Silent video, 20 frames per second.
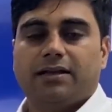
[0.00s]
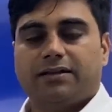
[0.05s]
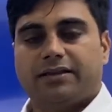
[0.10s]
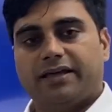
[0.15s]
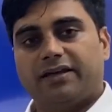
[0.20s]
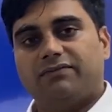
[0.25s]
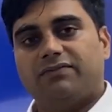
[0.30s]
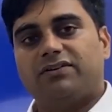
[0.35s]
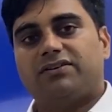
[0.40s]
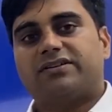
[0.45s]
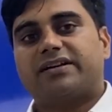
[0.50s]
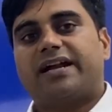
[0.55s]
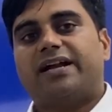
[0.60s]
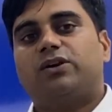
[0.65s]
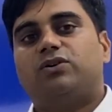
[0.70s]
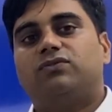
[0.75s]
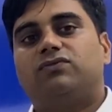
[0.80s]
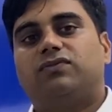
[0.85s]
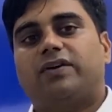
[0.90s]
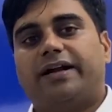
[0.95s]
Then we try
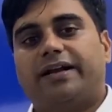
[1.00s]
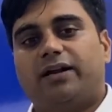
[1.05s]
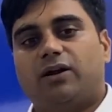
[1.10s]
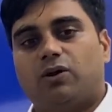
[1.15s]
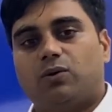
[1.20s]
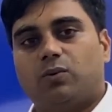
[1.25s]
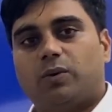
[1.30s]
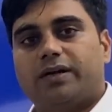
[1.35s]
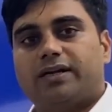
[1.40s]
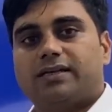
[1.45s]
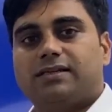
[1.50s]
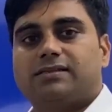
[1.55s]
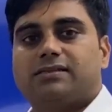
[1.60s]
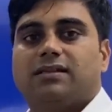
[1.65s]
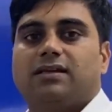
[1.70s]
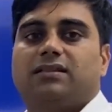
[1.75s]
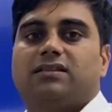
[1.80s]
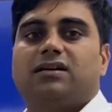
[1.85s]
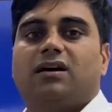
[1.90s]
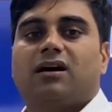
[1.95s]
to find out what is
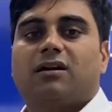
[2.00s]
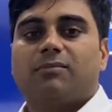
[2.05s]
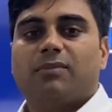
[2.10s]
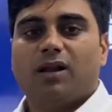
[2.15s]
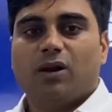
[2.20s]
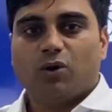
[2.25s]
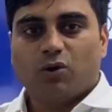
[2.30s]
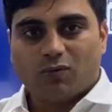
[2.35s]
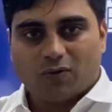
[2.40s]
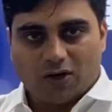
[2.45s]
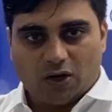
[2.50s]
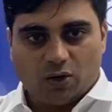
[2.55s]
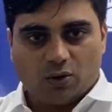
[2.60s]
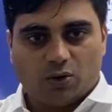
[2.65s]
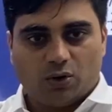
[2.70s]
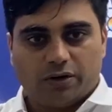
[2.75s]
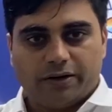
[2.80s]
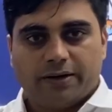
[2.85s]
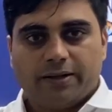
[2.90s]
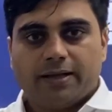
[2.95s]
the thermal
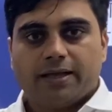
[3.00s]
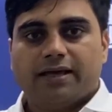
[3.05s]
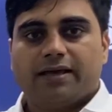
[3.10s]
overload,